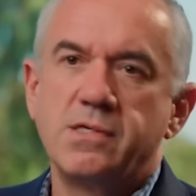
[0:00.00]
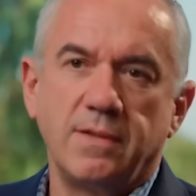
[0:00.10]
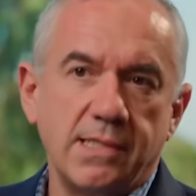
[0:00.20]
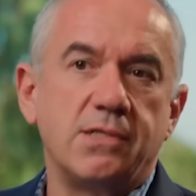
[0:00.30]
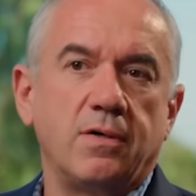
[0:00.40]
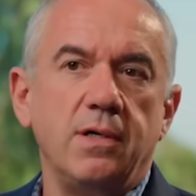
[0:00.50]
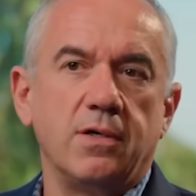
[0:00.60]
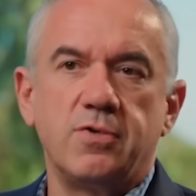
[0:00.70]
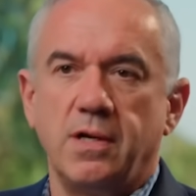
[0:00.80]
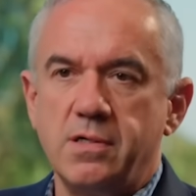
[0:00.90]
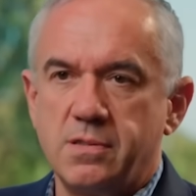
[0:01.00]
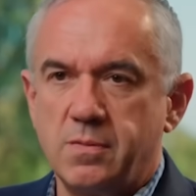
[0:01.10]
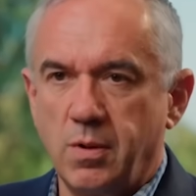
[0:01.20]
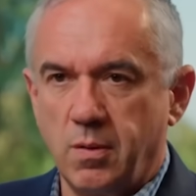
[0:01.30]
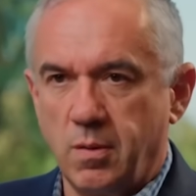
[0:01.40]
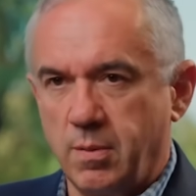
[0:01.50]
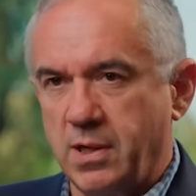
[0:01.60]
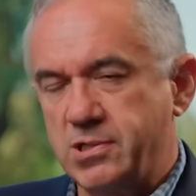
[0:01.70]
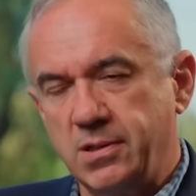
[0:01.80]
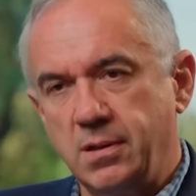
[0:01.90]
So that's certainly a trend we're
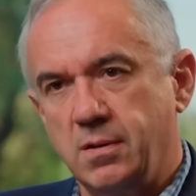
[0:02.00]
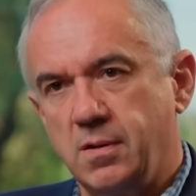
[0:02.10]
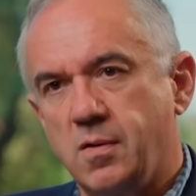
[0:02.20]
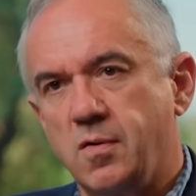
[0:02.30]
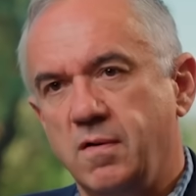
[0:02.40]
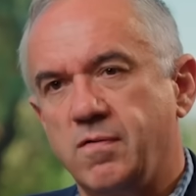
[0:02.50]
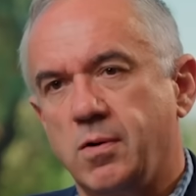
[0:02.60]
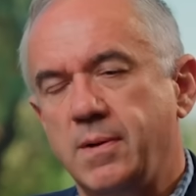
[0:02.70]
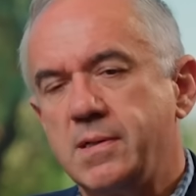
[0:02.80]
watching going forward.